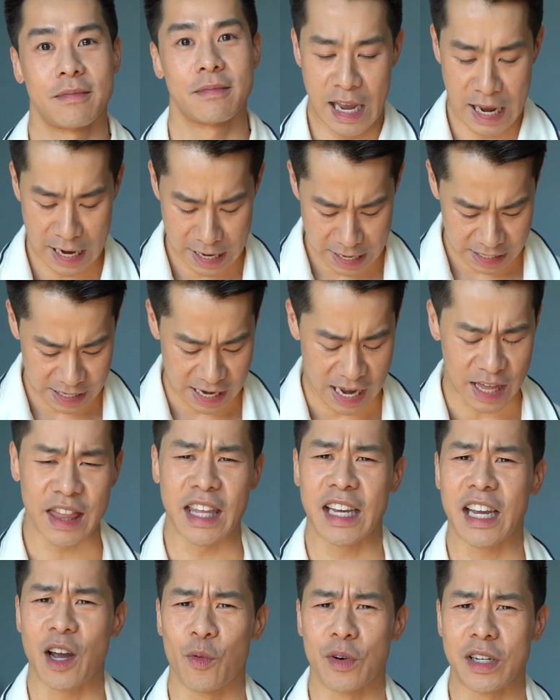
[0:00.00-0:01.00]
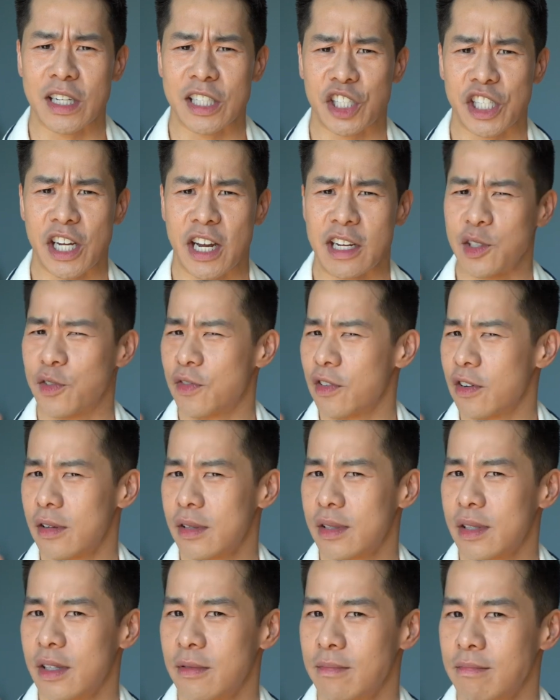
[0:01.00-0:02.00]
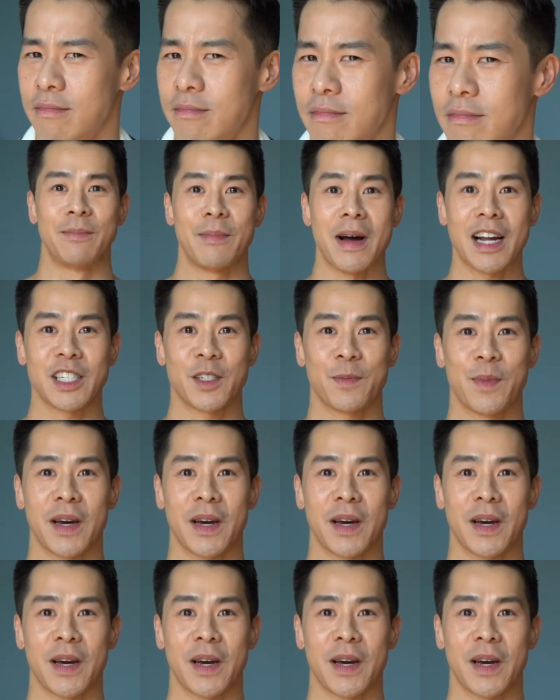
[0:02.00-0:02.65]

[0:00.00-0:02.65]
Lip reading: And I think I want to change first. Much